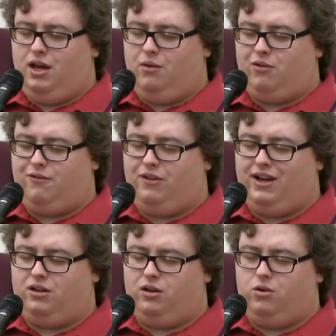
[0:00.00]
and
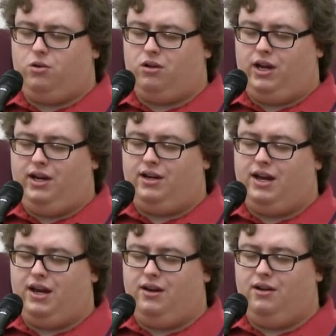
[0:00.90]
reflect your light,
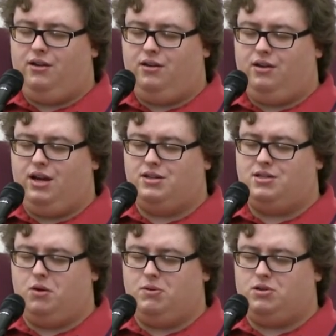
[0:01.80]
God. God, just
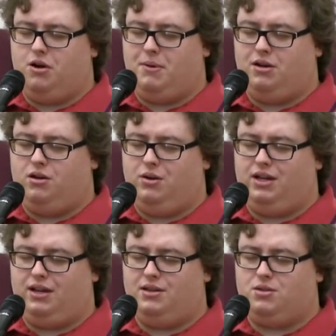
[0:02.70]
help us go about doing
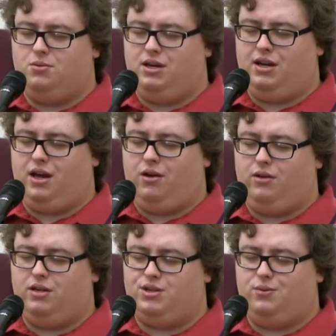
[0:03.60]
that this week and not only
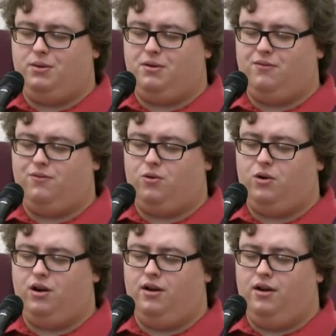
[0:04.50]
this week, but
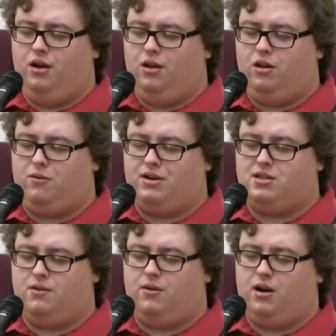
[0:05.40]
for the rest
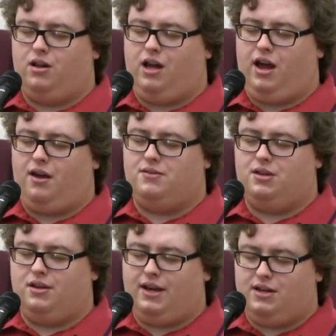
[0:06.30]
of our lives.
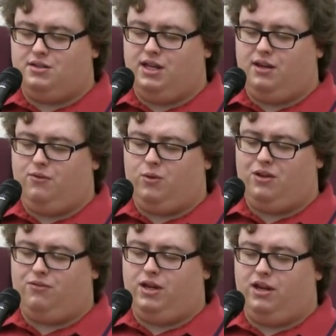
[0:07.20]
God, just thank you for what,
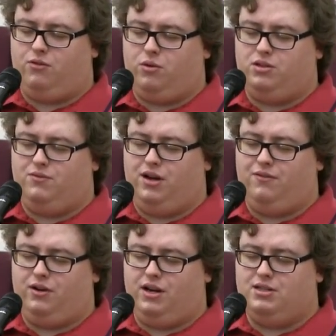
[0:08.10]
thank you for what you've done
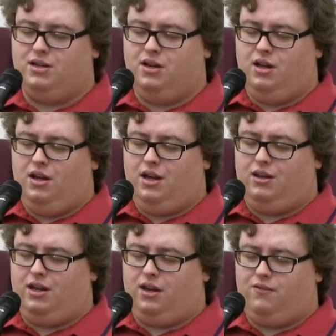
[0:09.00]
for us, and
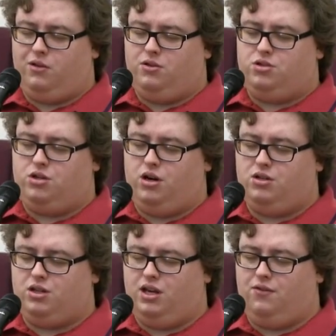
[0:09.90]
thank you for this
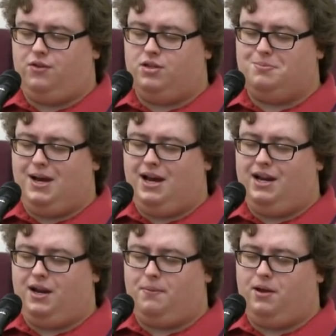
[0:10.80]
church. Thank you for this body,
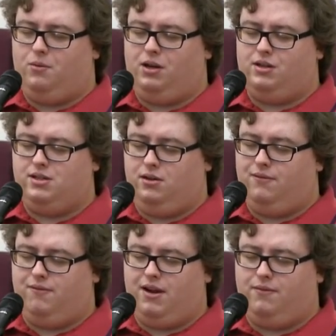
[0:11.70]
and I pray that we continue to
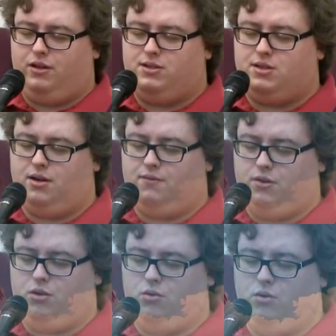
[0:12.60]
faithfully serve
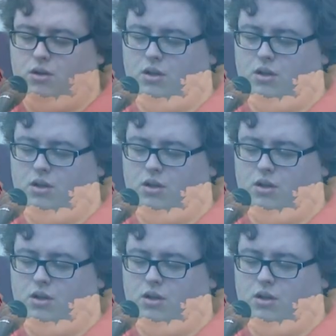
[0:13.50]
you